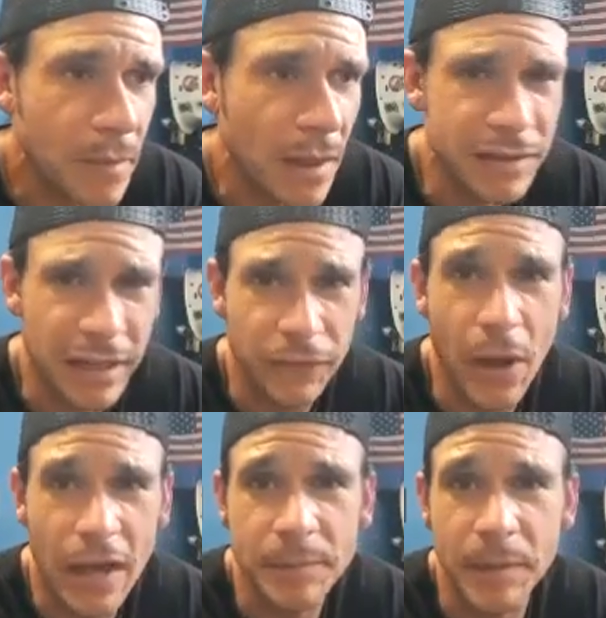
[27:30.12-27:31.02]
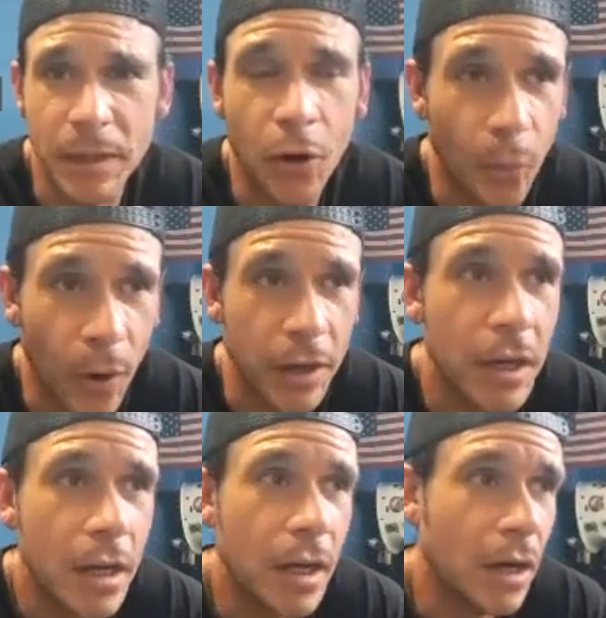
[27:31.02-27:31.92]
I said, if you ask me to go
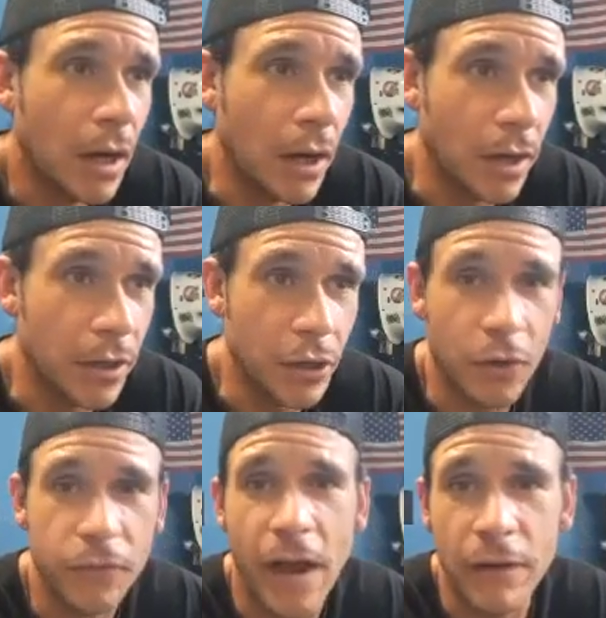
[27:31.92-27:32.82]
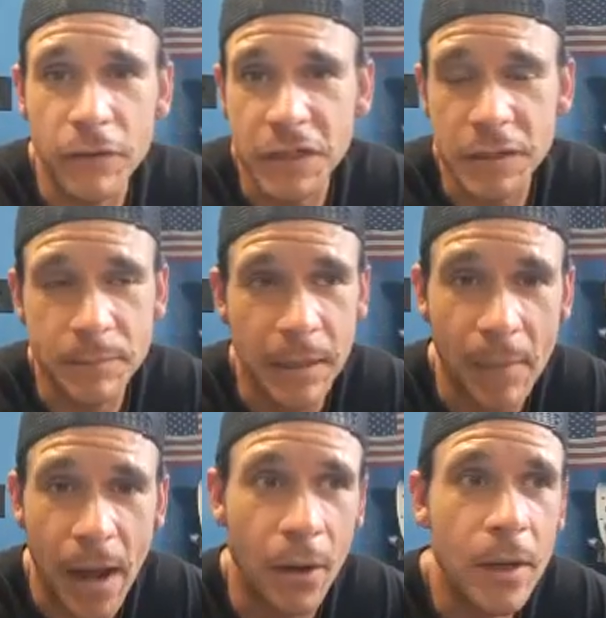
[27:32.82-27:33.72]
run, a 5 or 6 minute
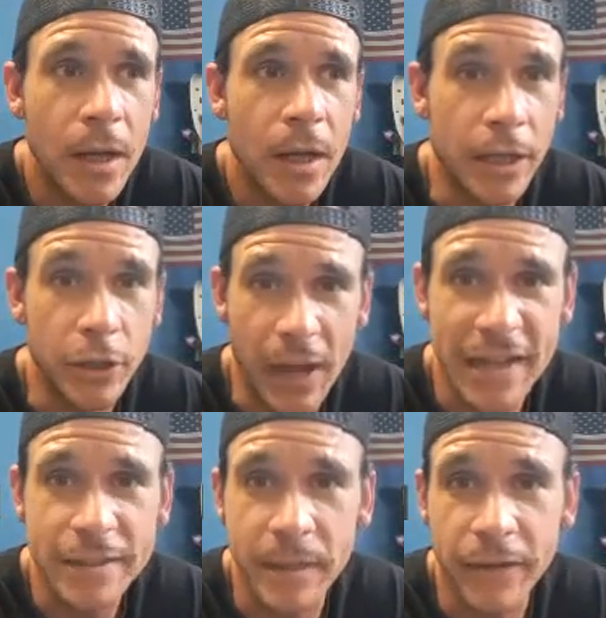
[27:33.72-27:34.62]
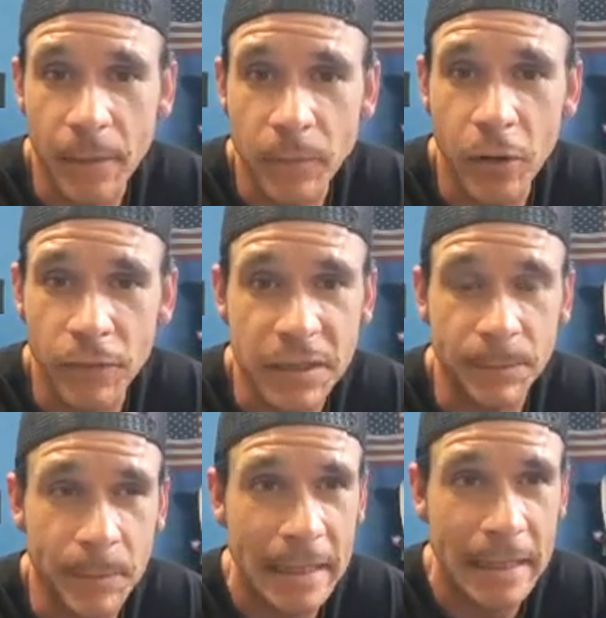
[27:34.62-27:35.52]
mile, and you ask me if I'm nervous, I'm
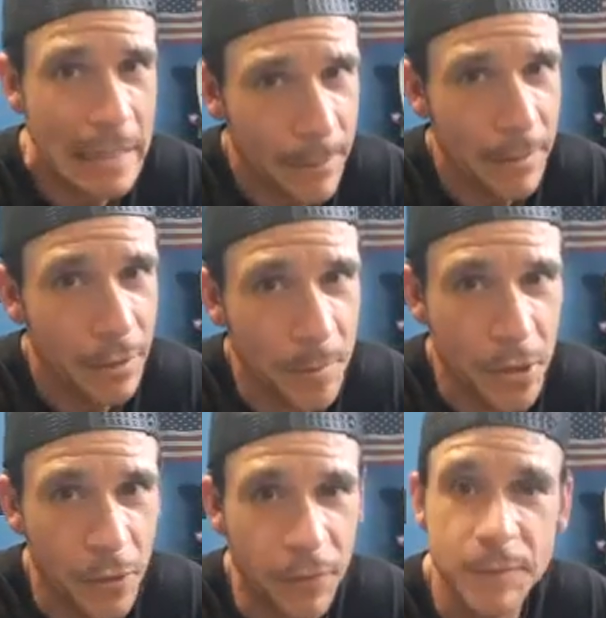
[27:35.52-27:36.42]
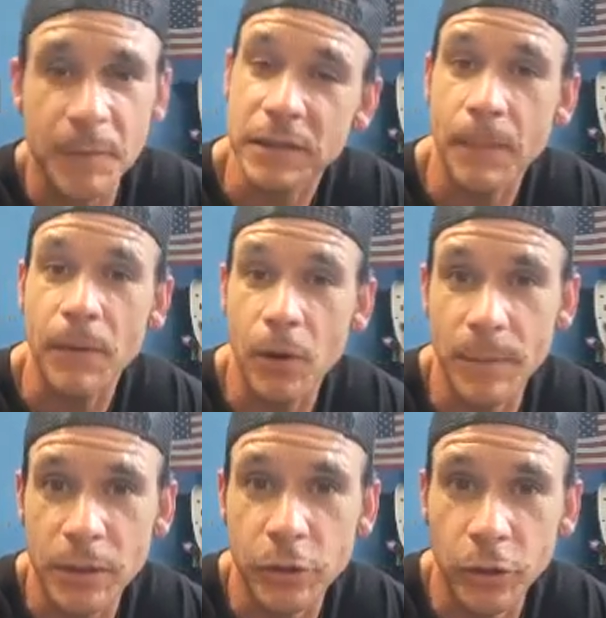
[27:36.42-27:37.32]
gonna be like, yeah, I'm a little bit nervous because I'm going
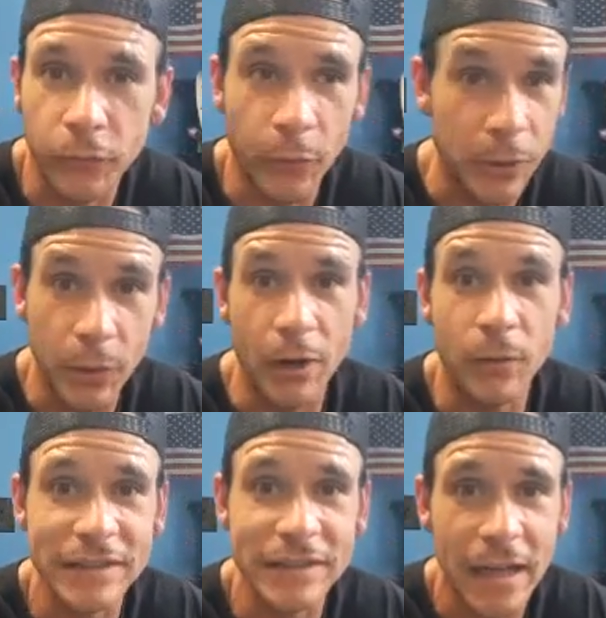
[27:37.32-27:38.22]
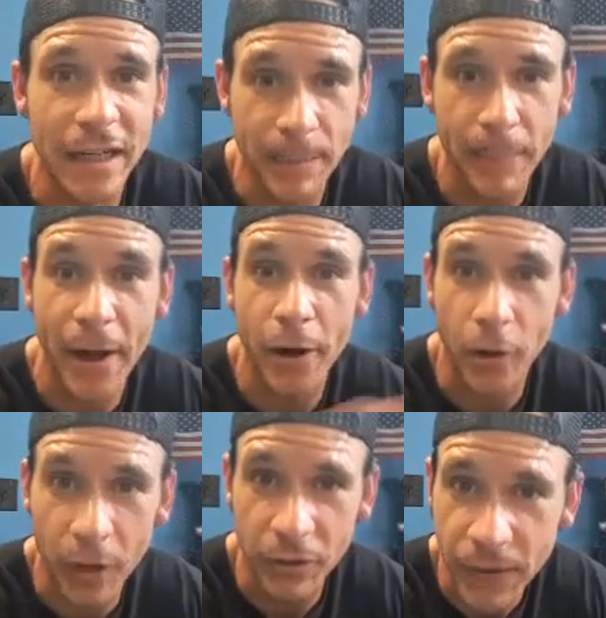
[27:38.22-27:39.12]
to be truthful with you. I don't exactly prepare to
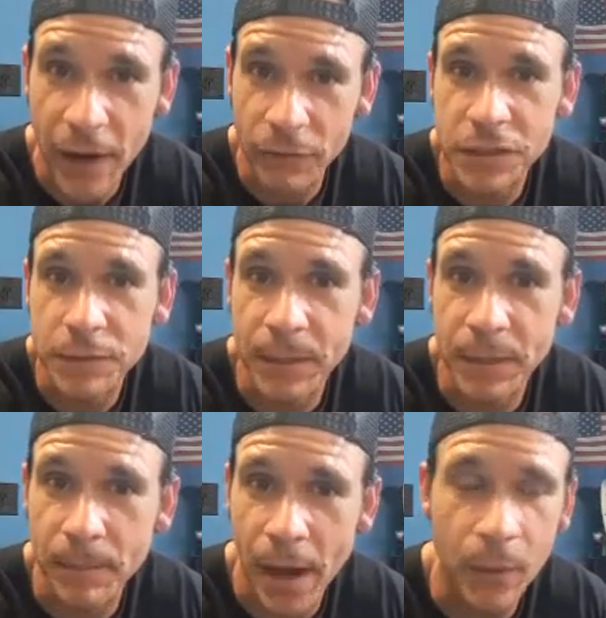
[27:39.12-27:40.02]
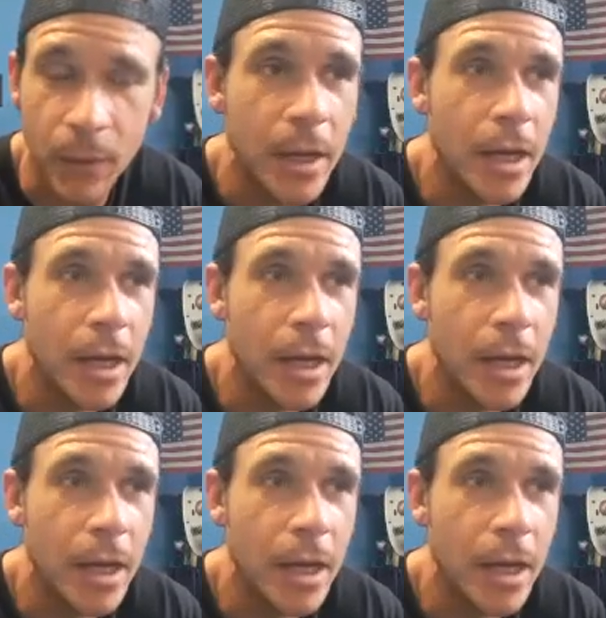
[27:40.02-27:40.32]
run 5 or 6 minute mile.